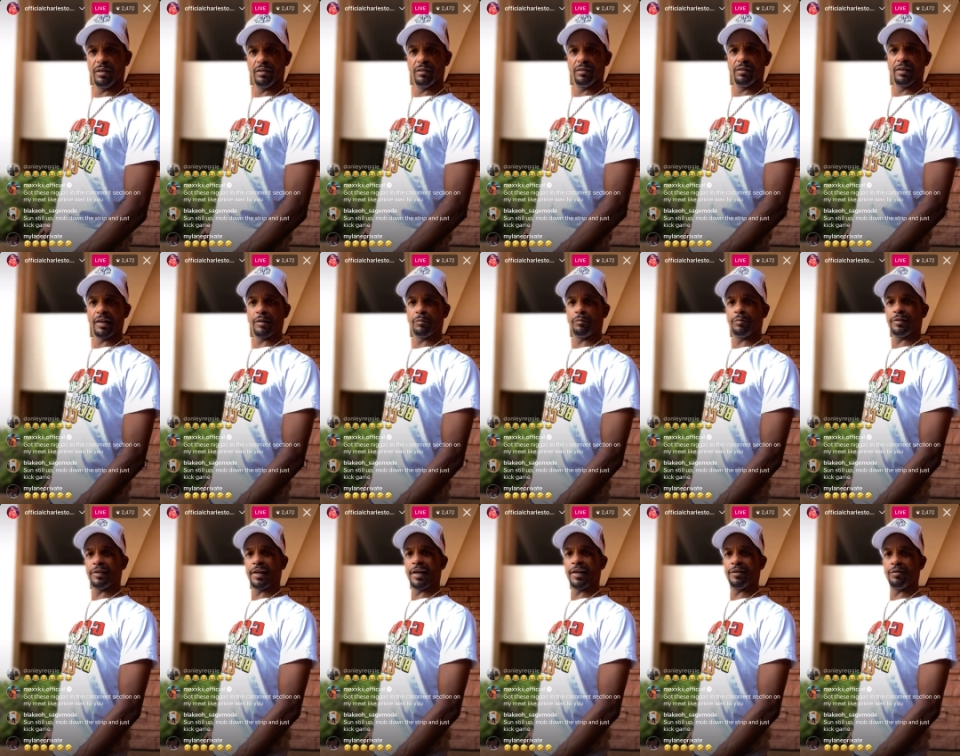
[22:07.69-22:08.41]
Nigga,
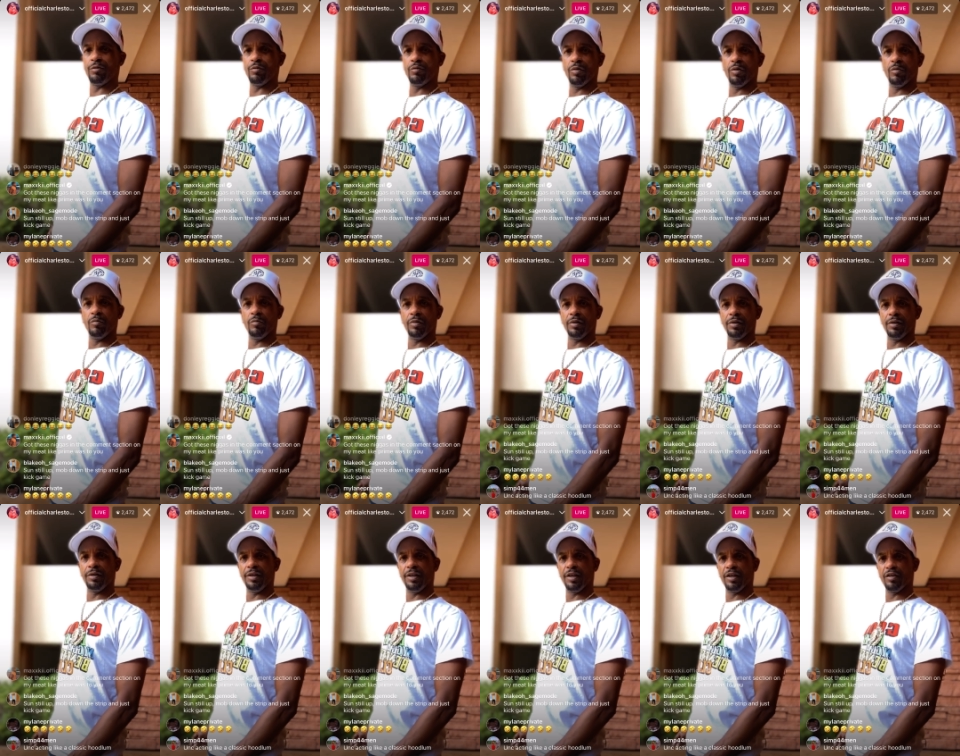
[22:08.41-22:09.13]
that's what they
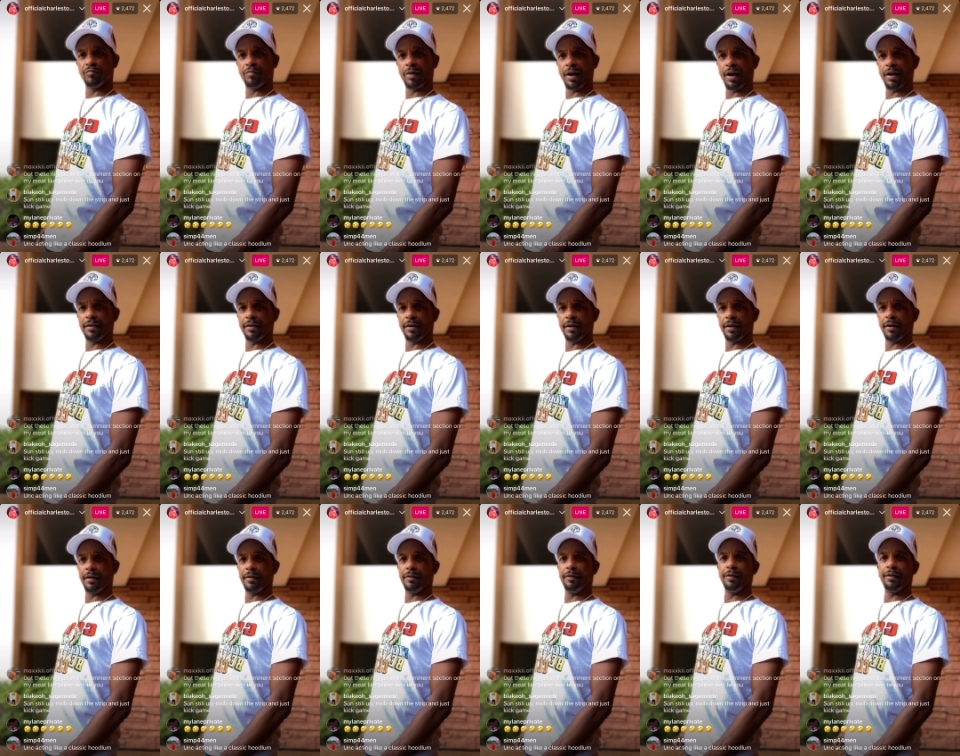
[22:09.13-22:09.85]
doing with a nigga
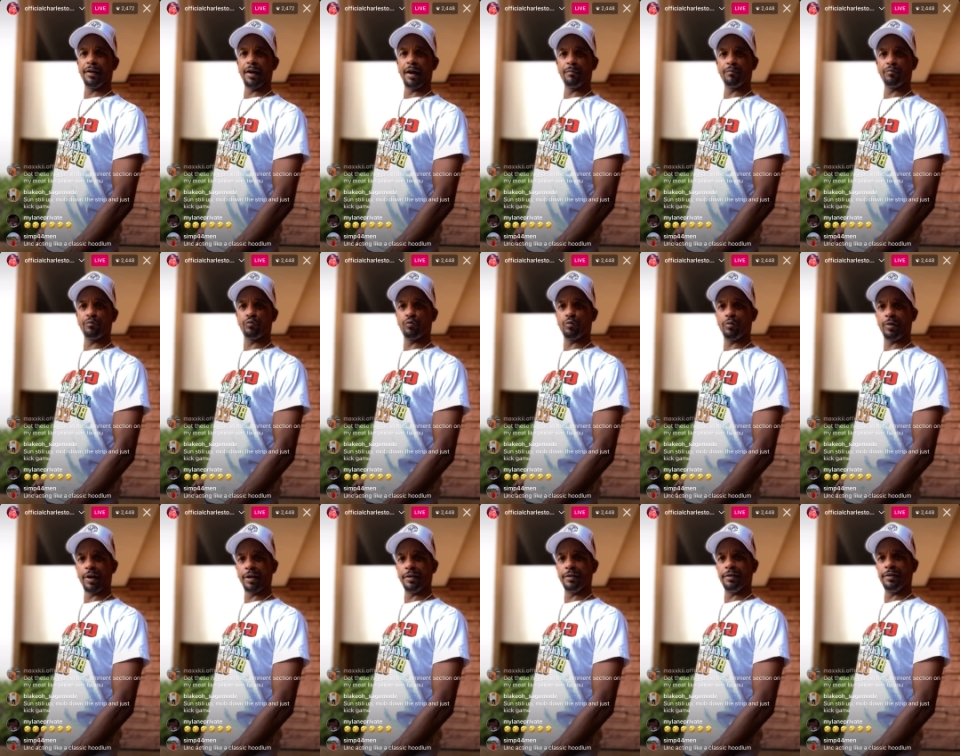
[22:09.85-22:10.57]
right now. Nigga,
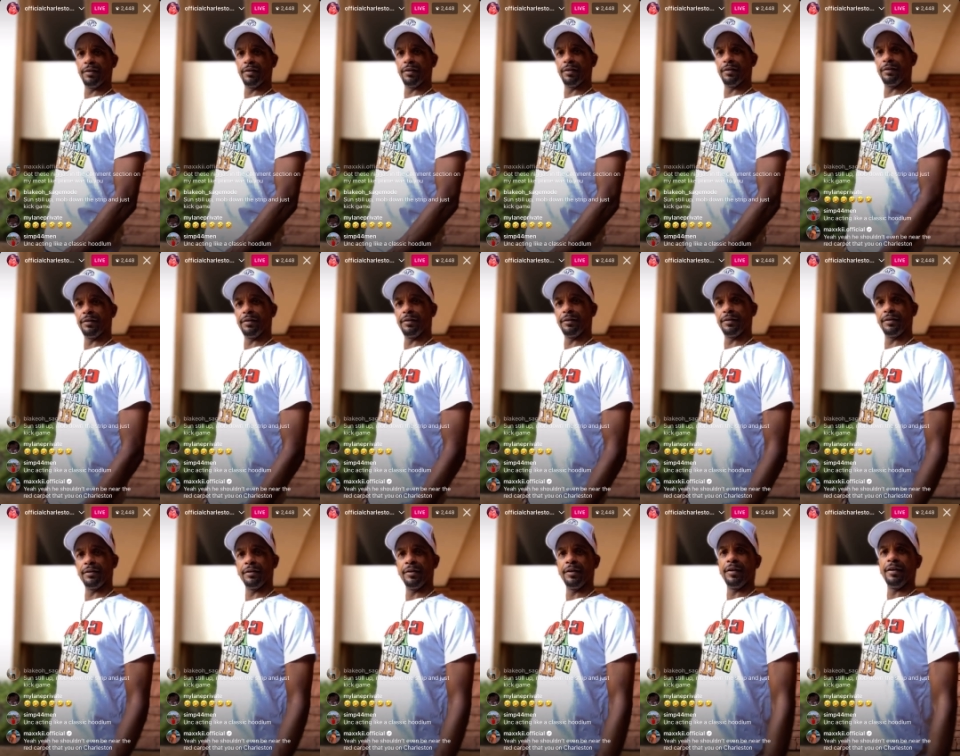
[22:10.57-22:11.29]
I'm creating, yeah,
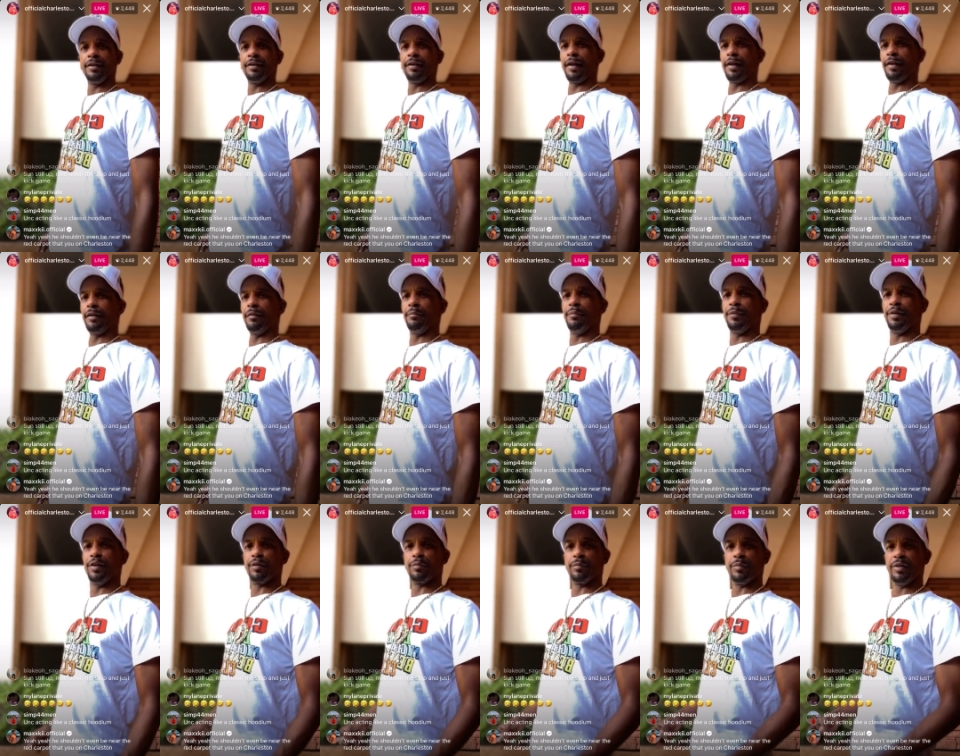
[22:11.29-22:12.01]
nigga,
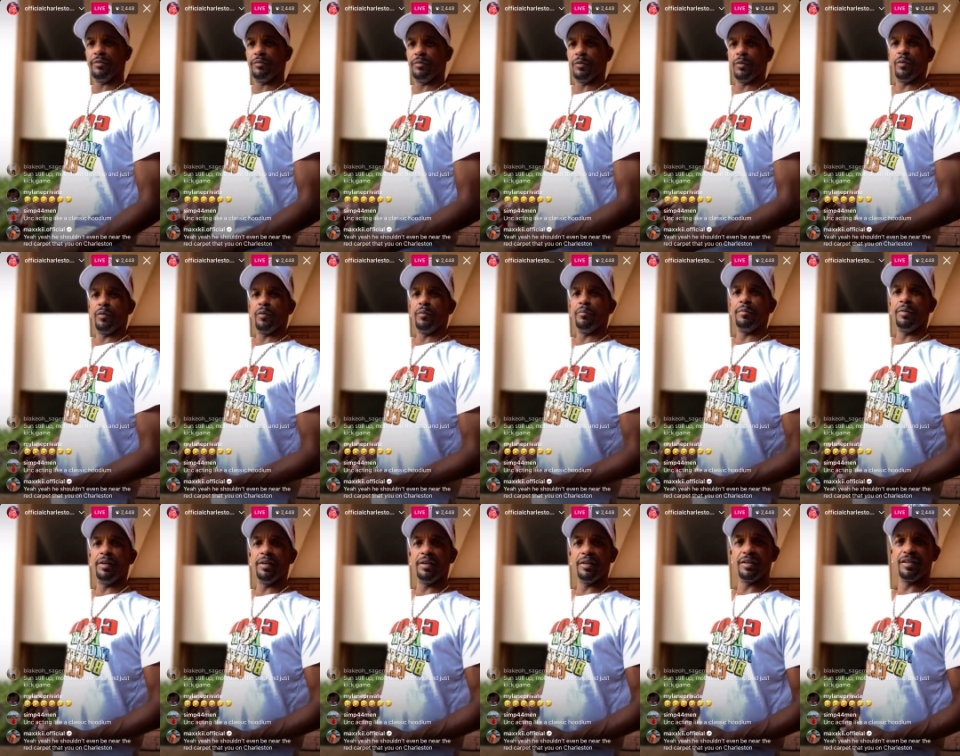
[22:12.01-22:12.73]
they done milked me
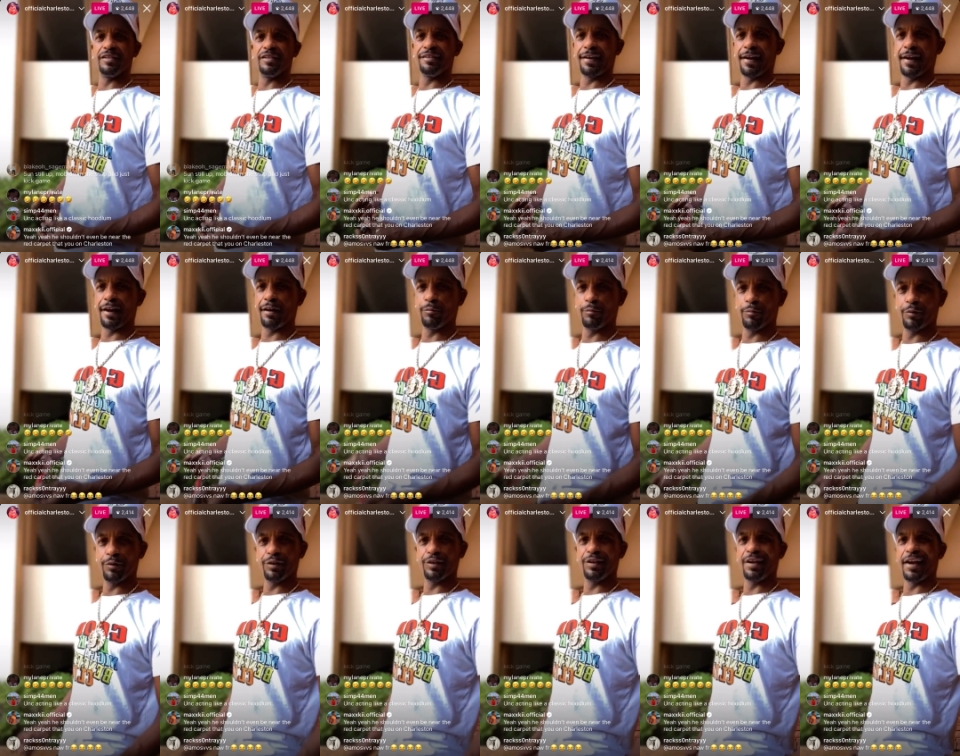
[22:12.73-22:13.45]
for a million
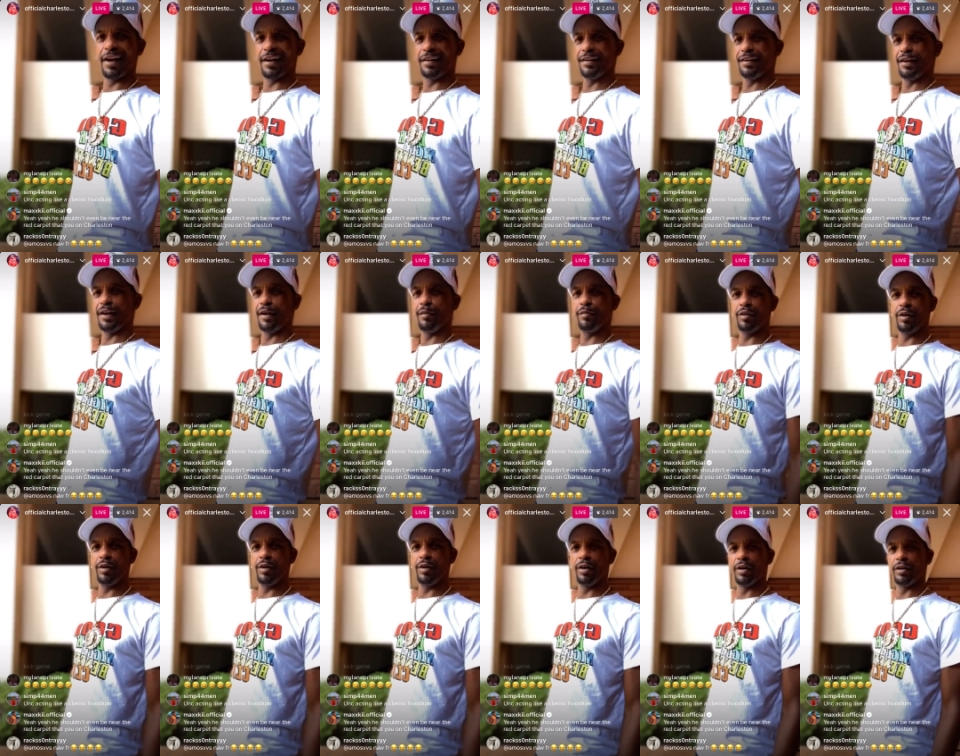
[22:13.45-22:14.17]
dollar worth of
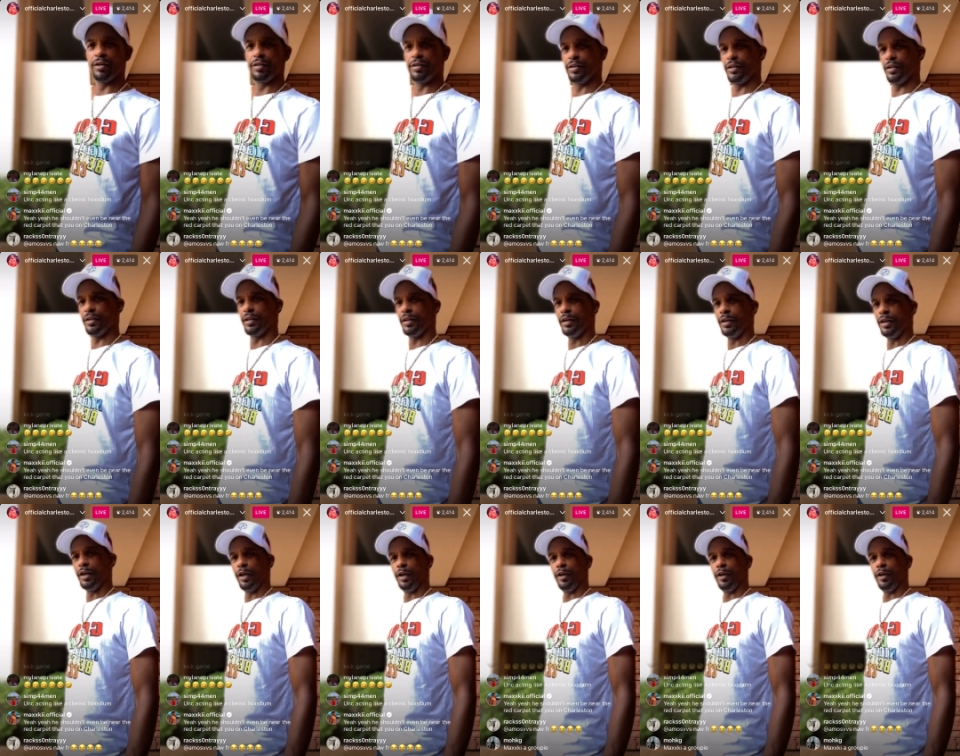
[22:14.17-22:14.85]
goddamn content.